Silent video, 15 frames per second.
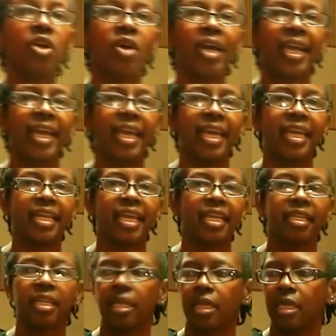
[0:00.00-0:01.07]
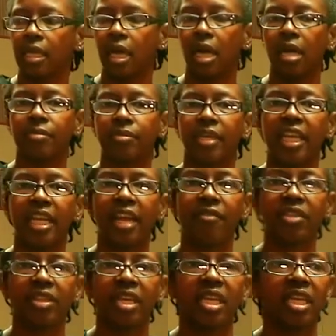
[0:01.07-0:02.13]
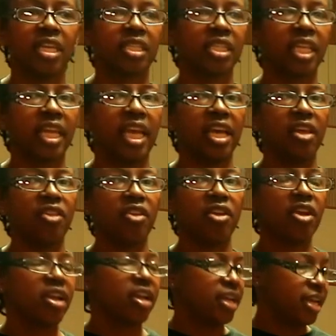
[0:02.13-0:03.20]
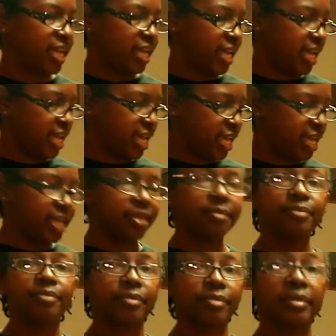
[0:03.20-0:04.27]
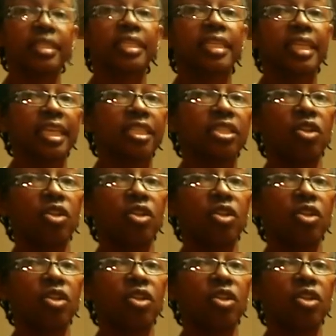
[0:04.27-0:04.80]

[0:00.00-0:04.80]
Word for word: go ahead and um, get everything together and get